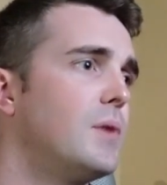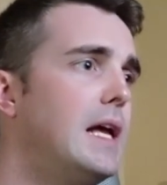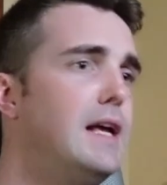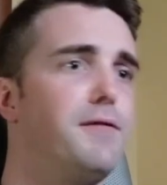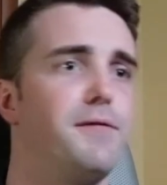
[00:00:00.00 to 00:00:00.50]

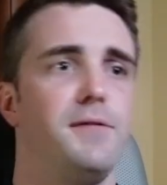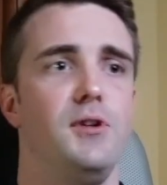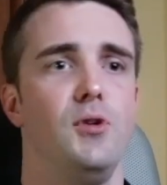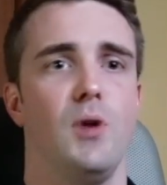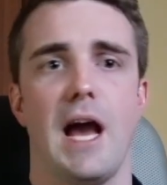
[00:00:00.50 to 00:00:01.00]
If
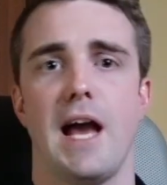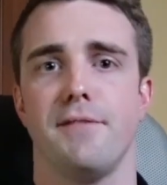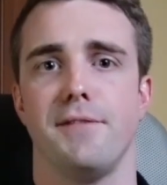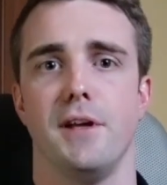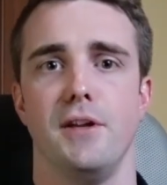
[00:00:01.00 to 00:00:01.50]
you
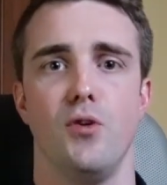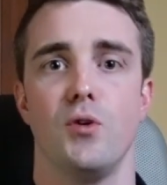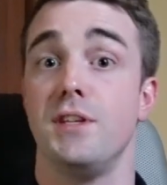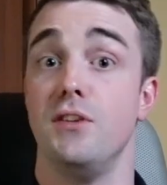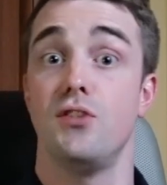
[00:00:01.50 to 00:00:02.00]
have a
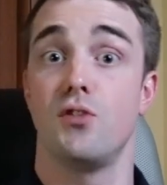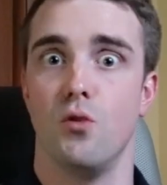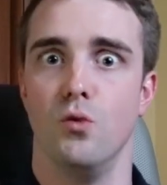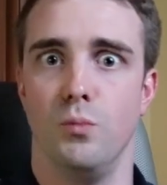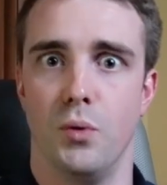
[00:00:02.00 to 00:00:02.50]
naughty
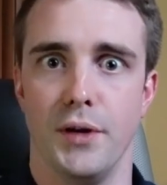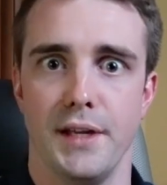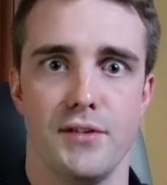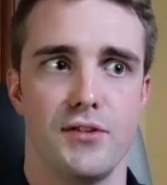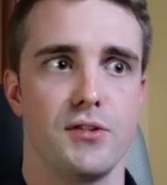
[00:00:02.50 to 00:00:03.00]
schoolboy
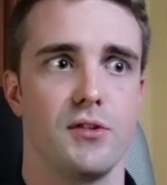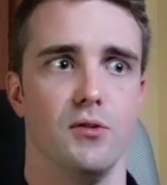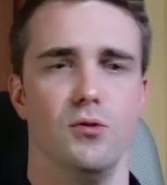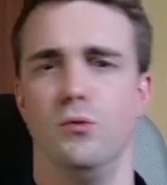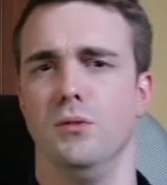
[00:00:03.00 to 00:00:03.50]
in
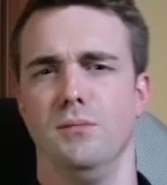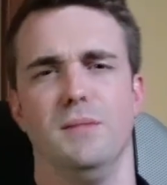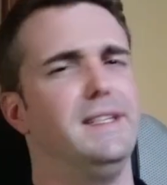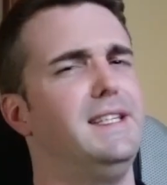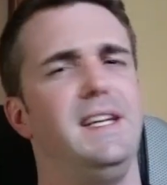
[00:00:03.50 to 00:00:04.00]
school,
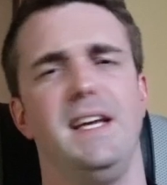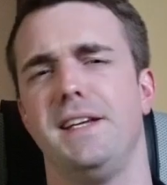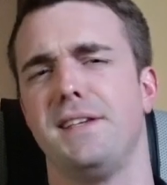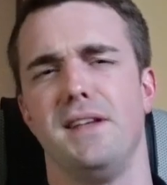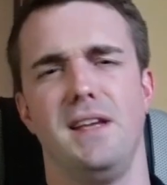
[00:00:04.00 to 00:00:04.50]

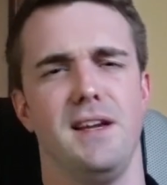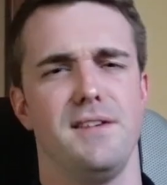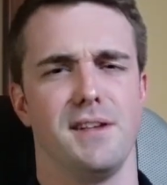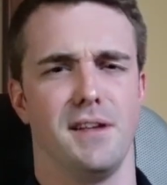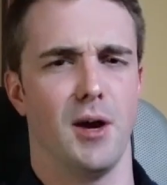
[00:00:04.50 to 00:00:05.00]
years and
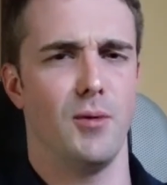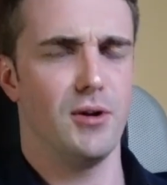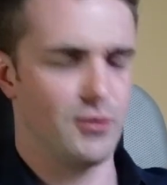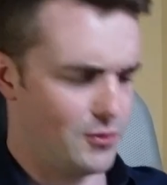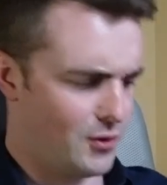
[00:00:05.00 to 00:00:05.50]
years ago, we're
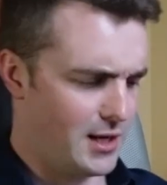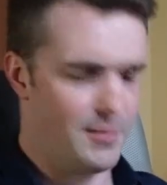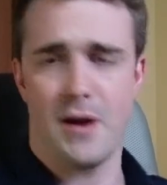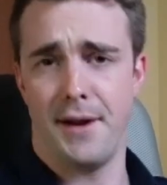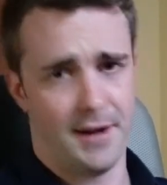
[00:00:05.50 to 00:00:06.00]
not talking
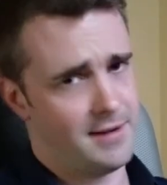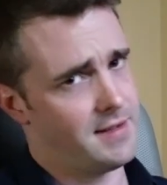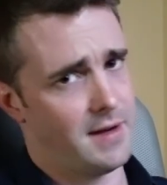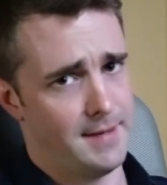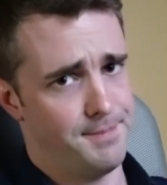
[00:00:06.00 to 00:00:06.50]
about our
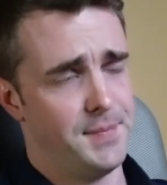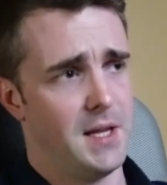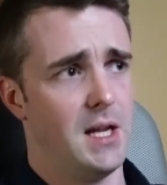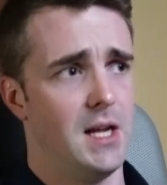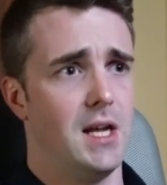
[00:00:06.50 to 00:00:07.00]
time,
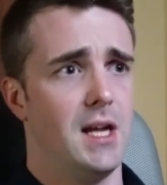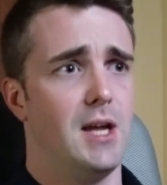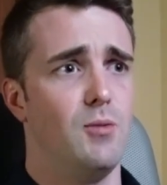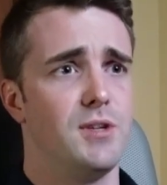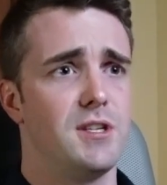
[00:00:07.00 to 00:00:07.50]

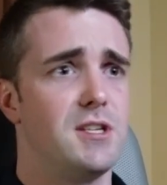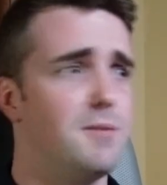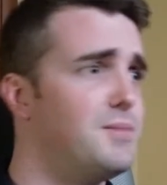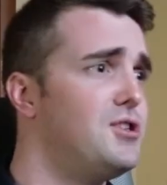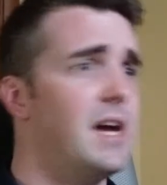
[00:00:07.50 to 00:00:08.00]
he was
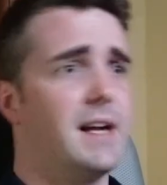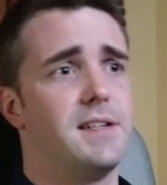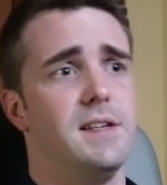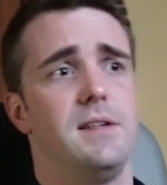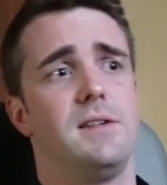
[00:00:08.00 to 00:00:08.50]

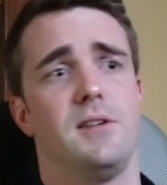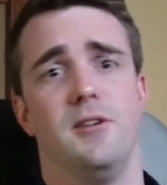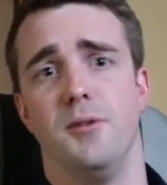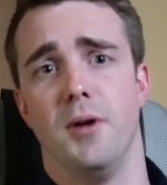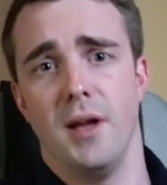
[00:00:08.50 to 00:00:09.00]
subjected
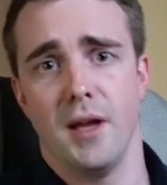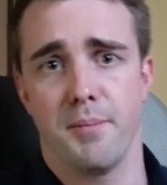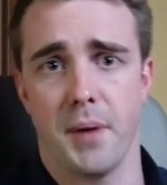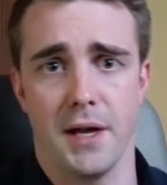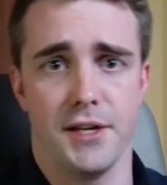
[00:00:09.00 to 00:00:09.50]
to a
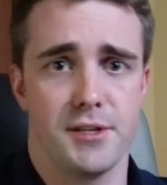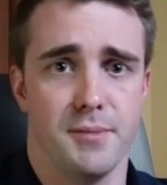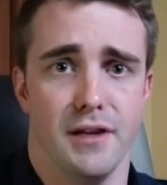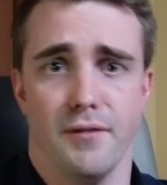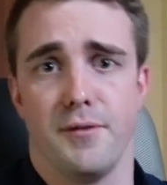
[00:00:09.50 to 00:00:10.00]

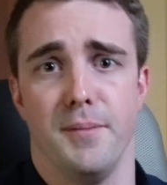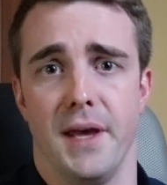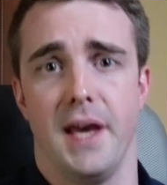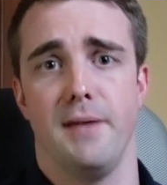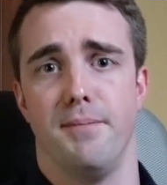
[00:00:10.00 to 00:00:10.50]
punishment from the
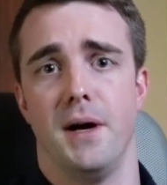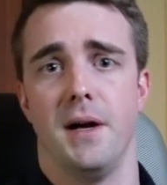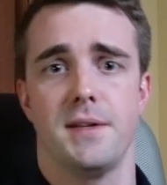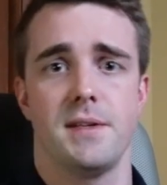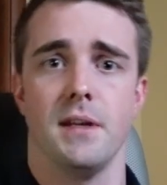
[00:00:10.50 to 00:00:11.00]

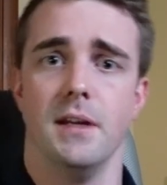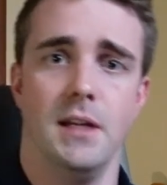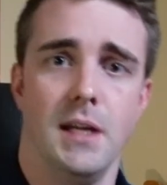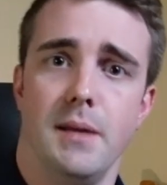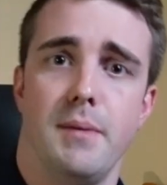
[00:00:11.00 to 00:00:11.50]
headmaster,
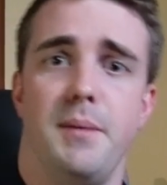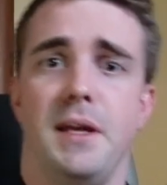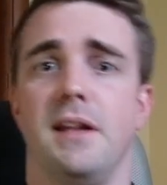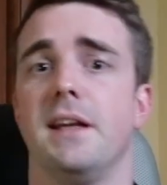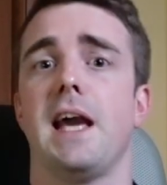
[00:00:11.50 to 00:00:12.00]

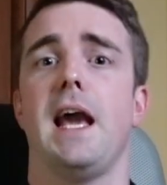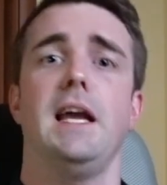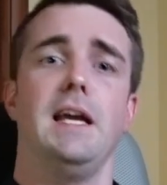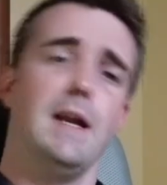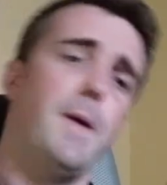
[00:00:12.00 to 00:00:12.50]
maybe the
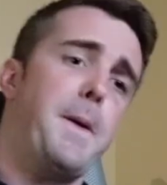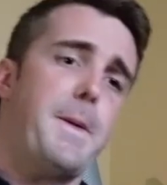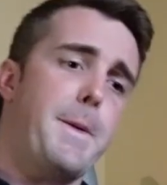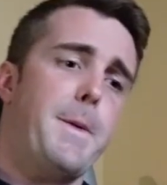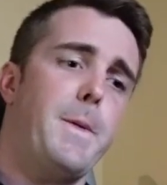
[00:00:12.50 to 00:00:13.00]
cane.
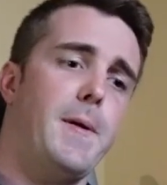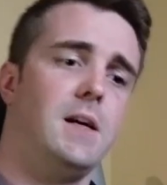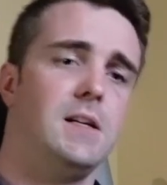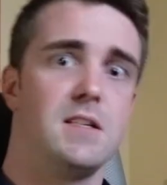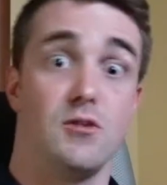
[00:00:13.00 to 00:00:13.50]

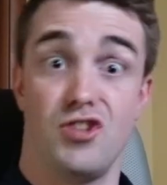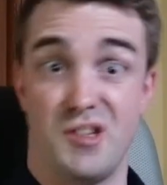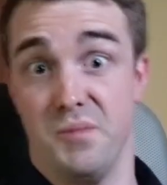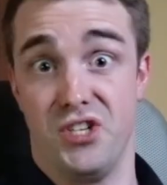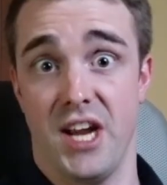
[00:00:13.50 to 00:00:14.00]
So
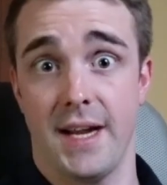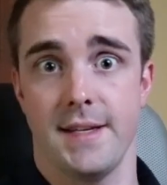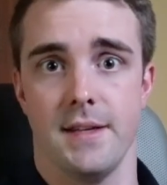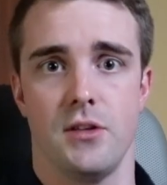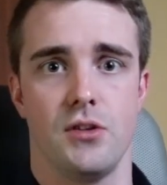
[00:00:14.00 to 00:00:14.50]

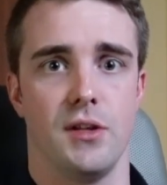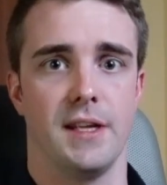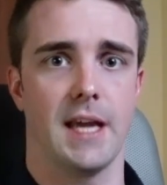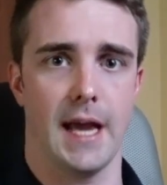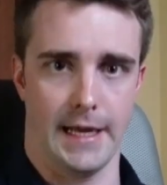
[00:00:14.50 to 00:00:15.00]
subjected to the
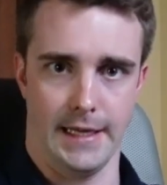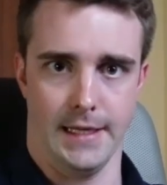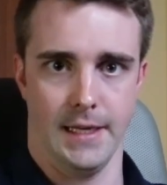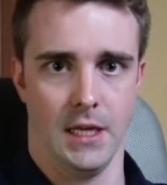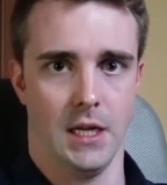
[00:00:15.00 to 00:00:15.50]
cane.